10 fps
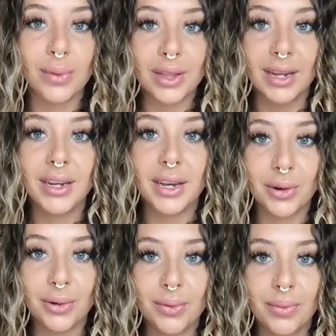within
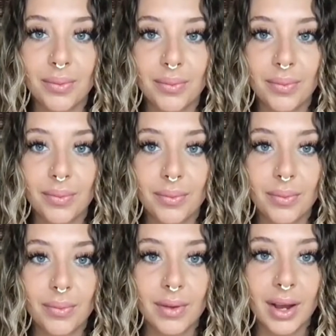you
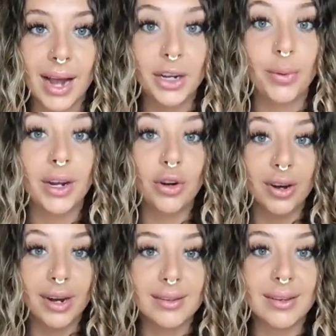and you increase
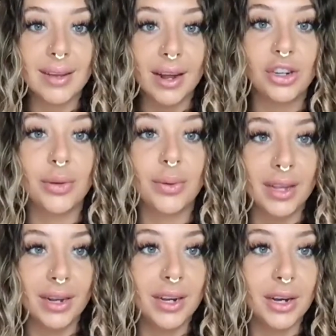this energy within
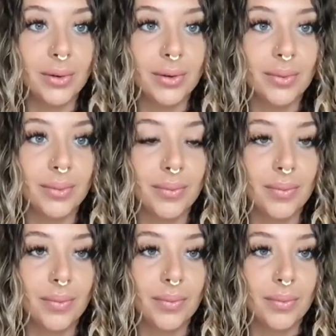you,
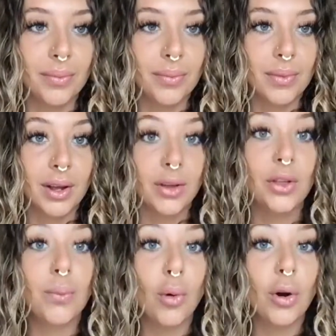the
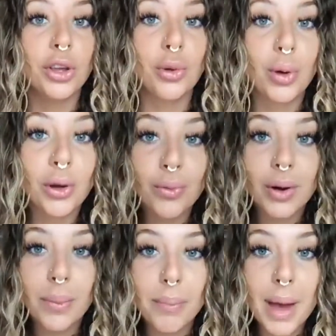more you will
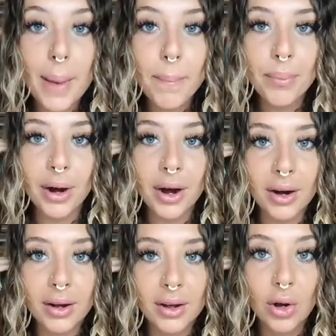remember
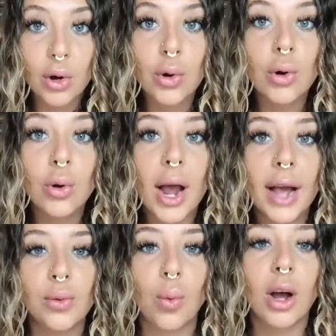who and
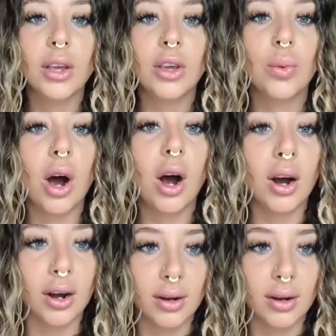what you are.